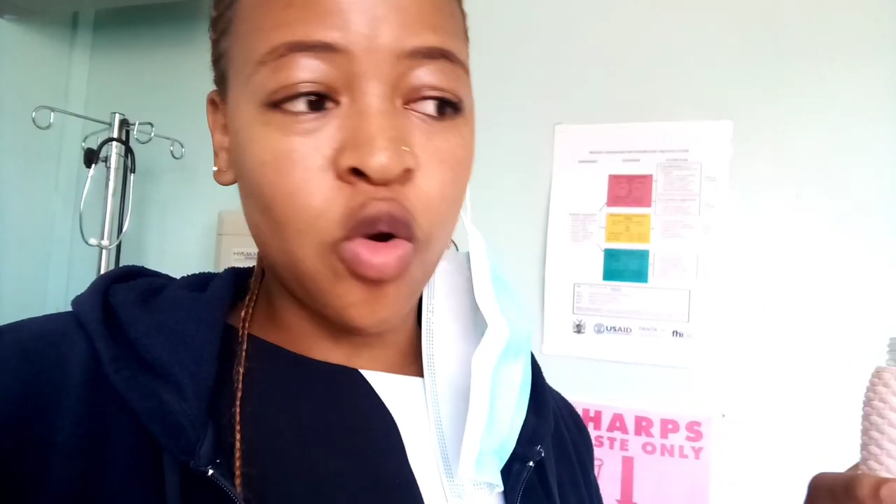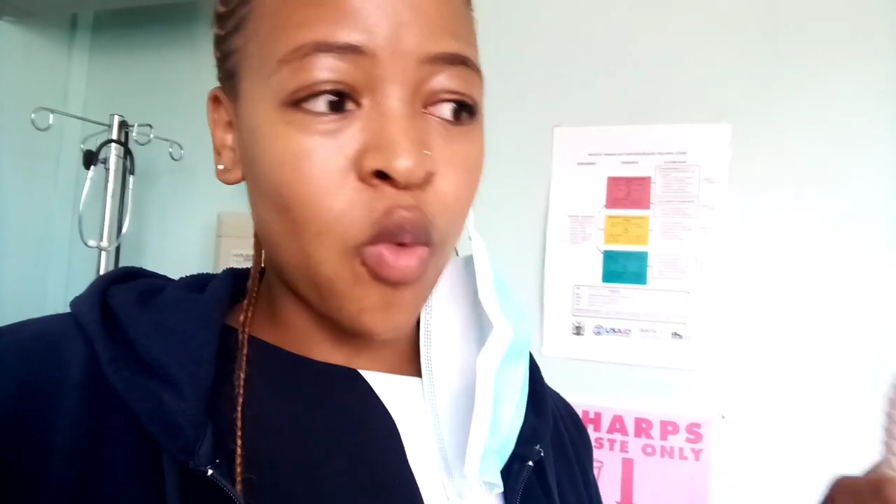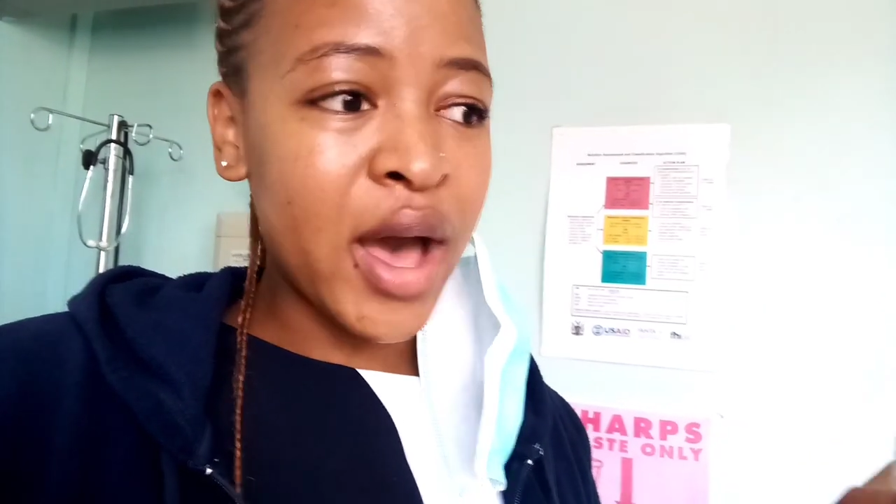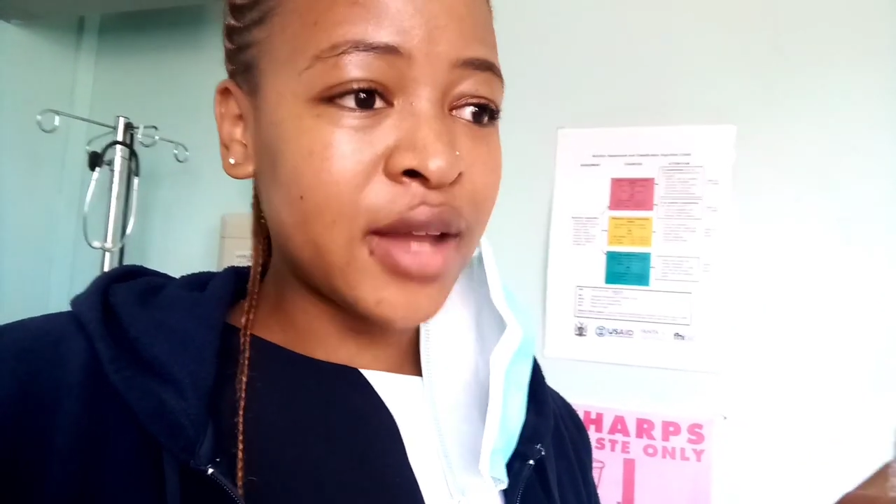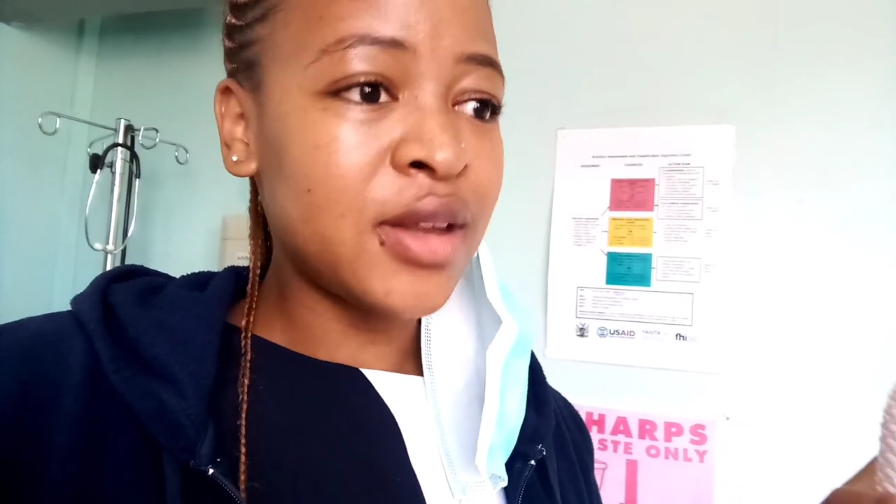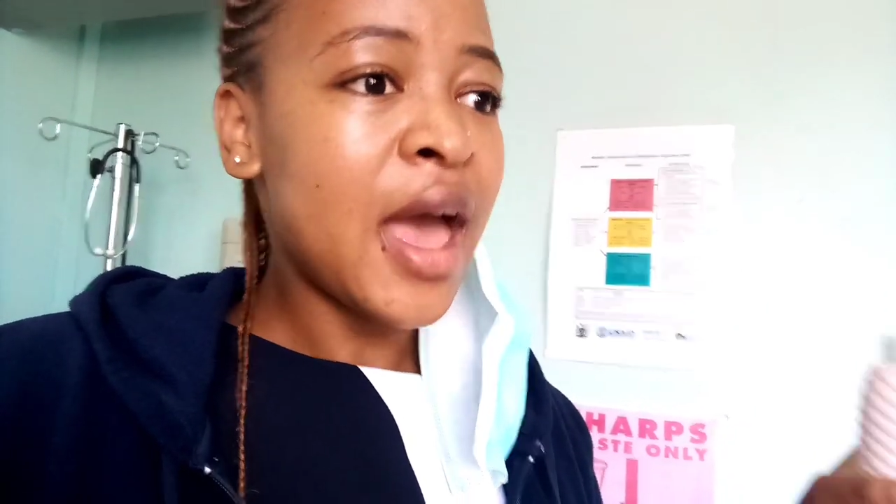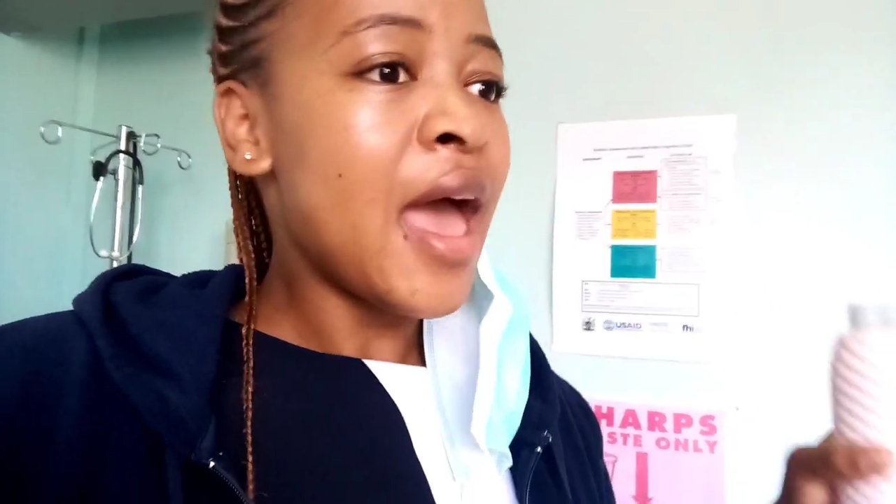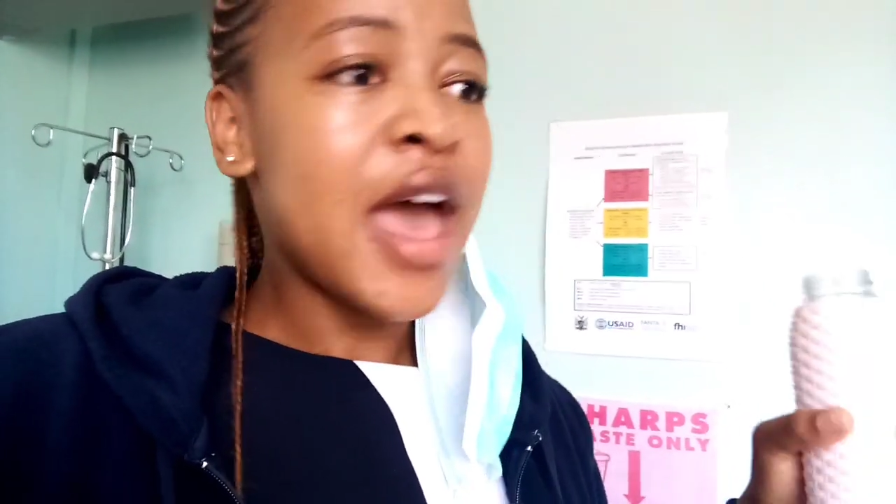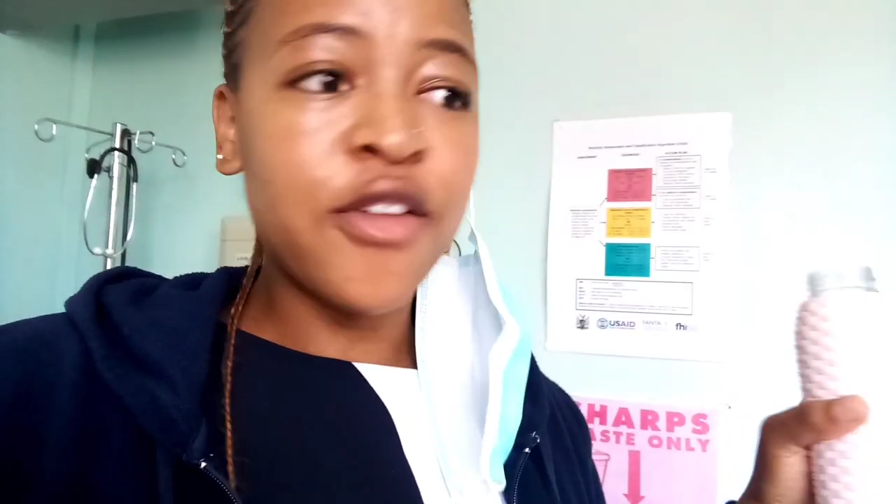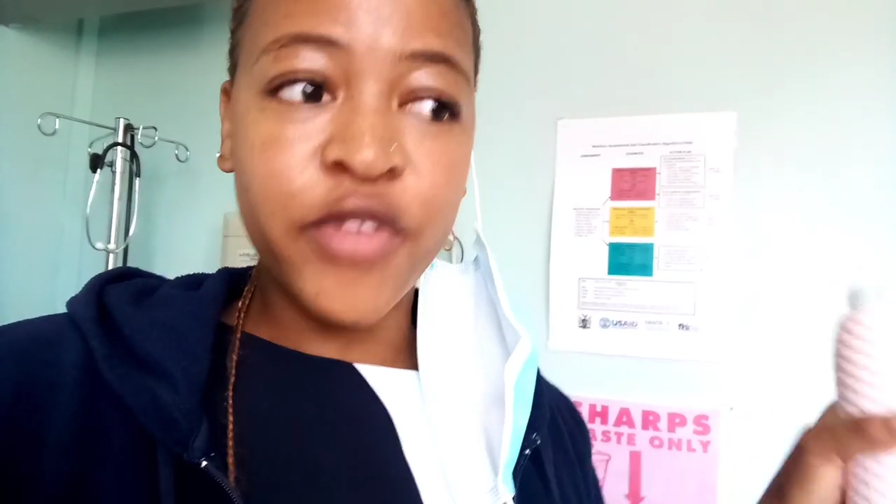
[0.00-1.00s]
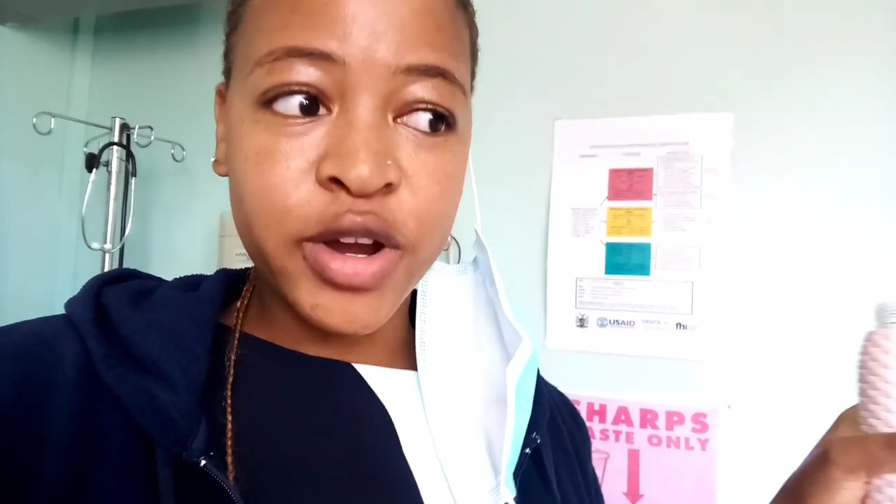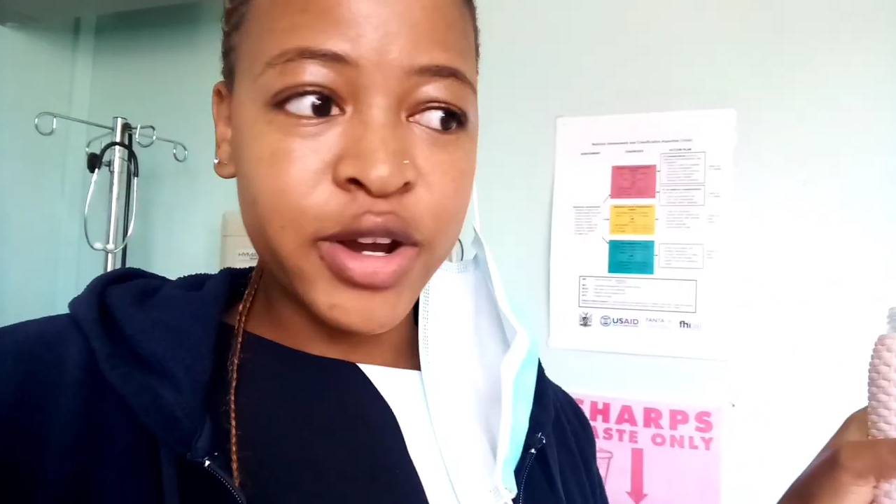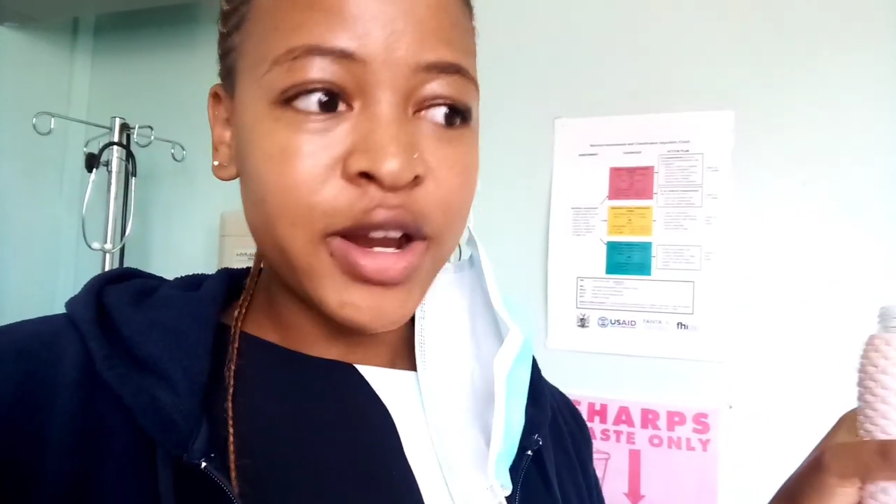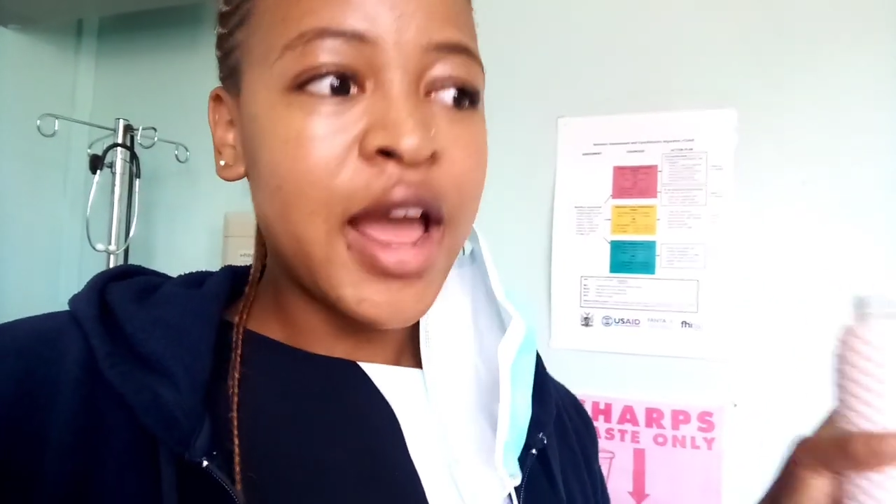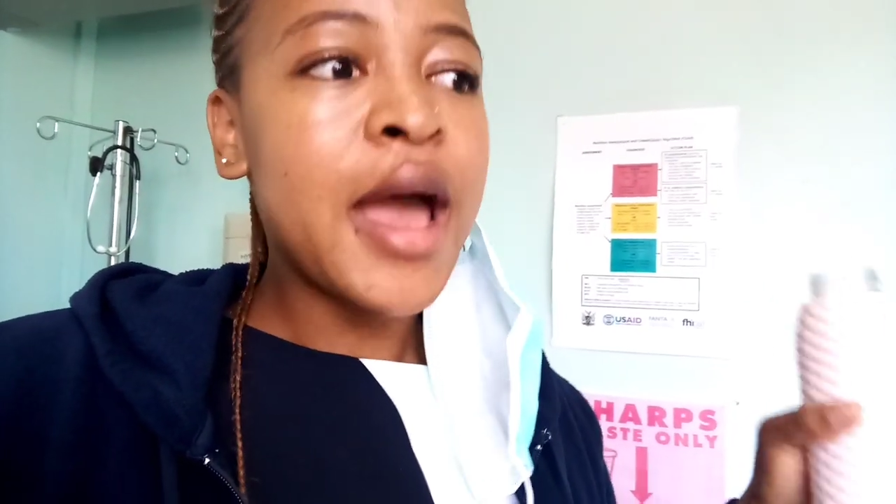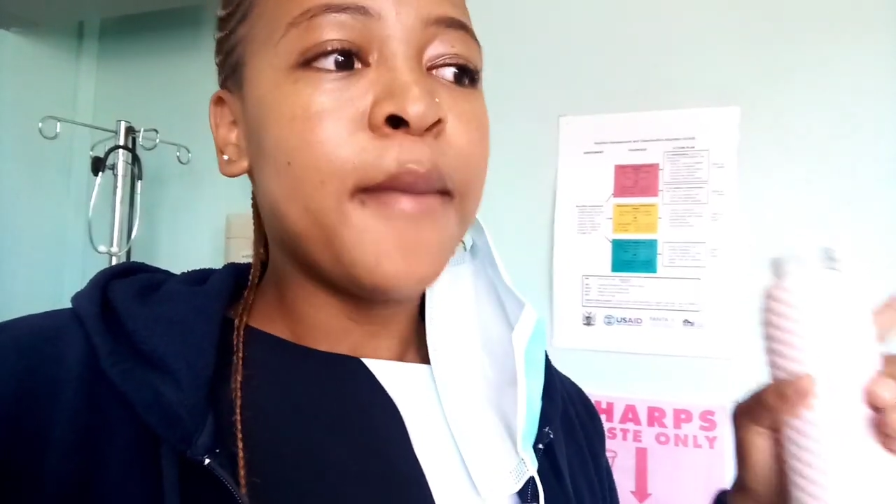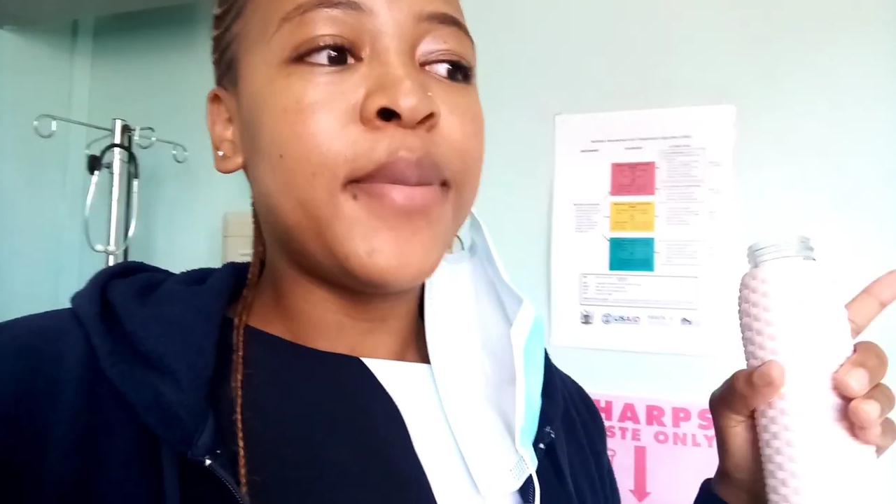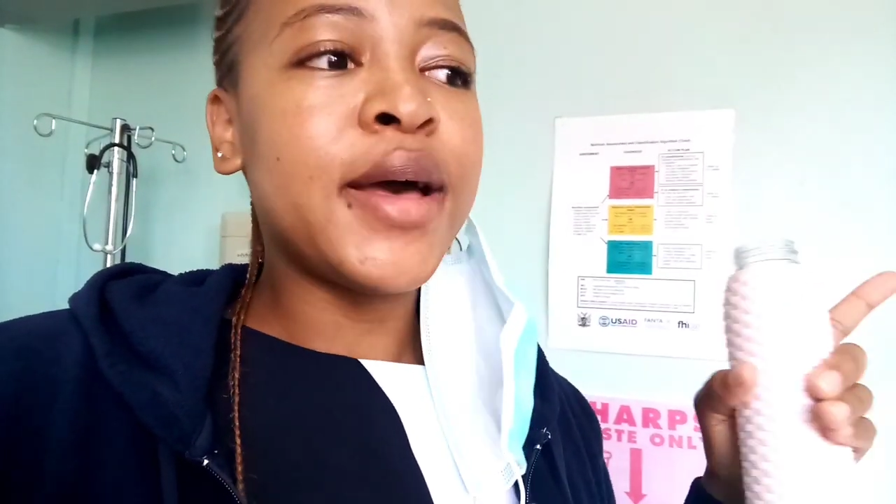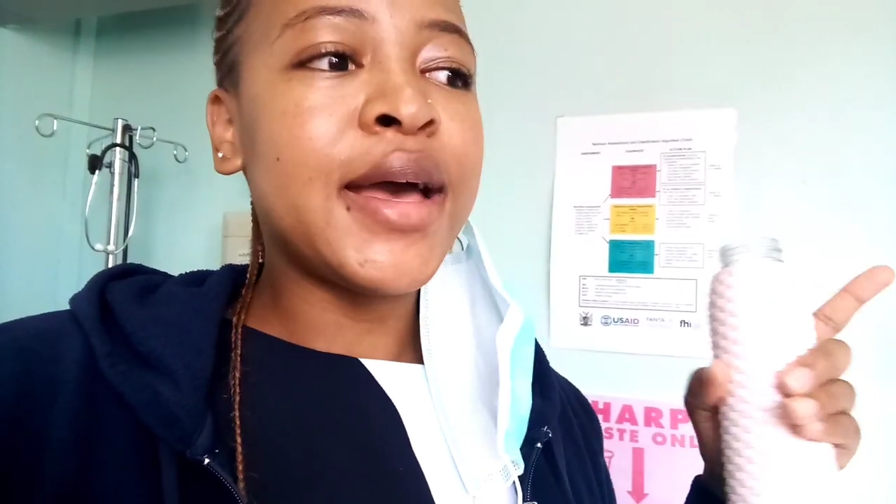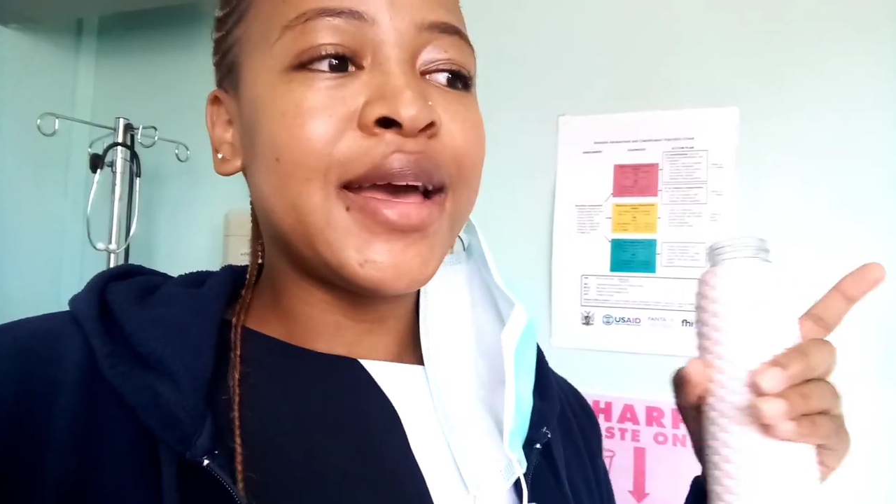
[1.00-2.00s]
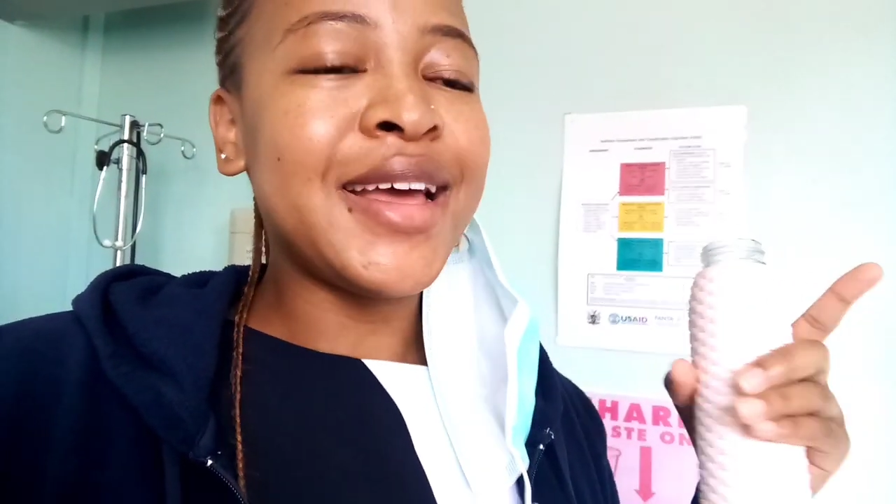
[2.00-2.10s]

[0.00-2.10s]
whatever but